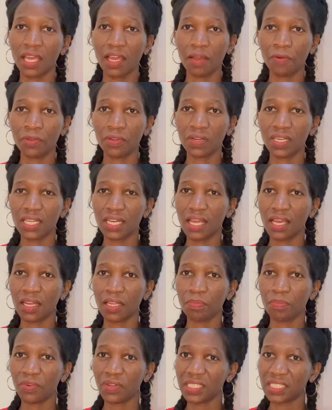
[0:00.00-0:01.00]

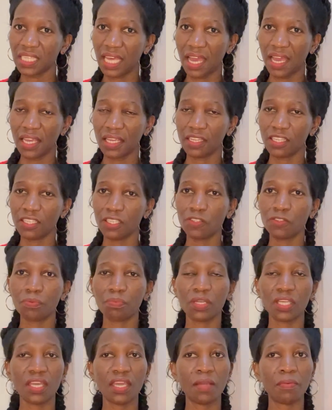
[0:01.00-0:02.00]
Emirates ID to
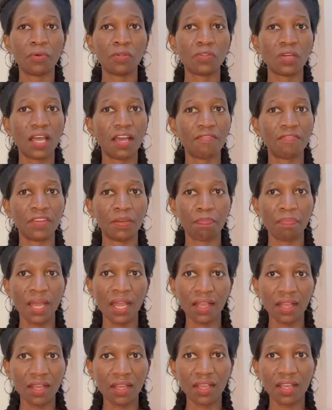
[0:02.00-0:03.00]
be able to have a
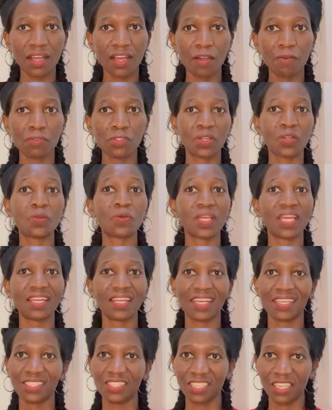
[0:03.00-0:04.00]
bank account to get
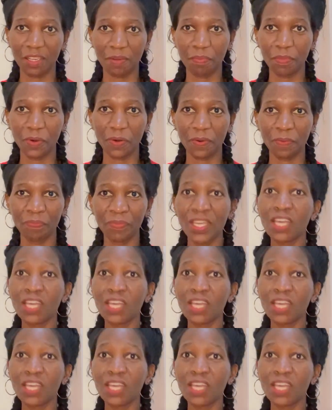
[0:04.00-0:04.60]
the checkbook.